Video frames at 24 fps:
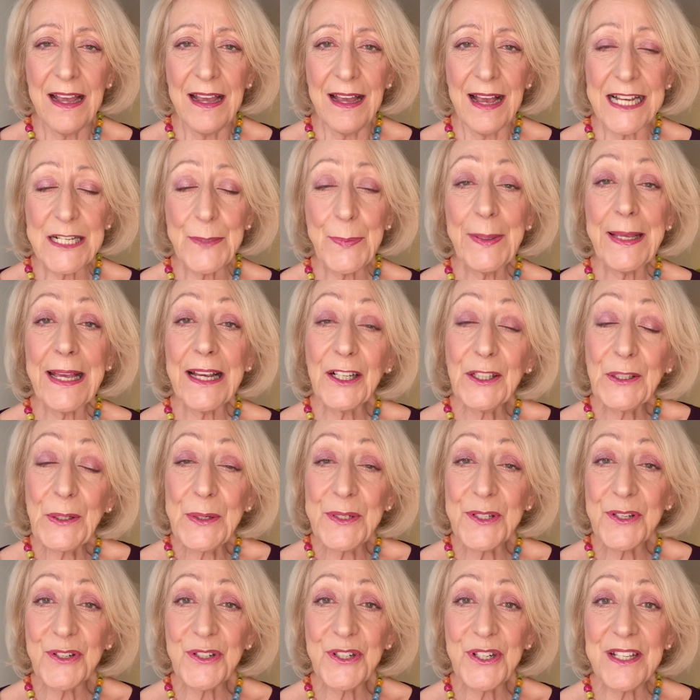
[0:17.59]
As we get
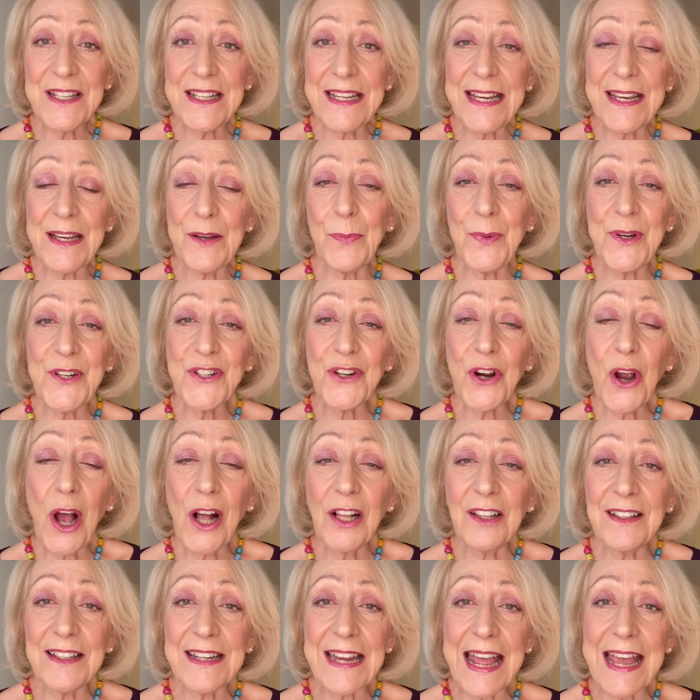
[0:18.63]
closer to the winter
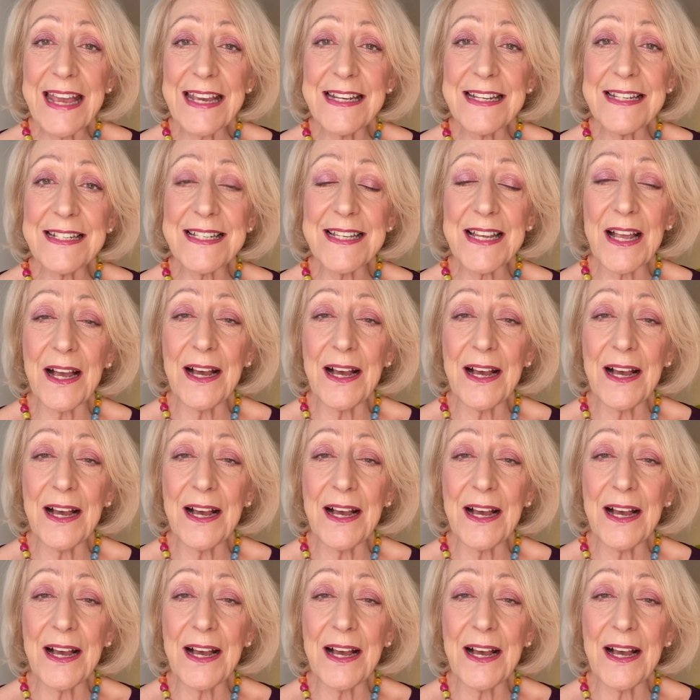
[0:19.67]
holidays,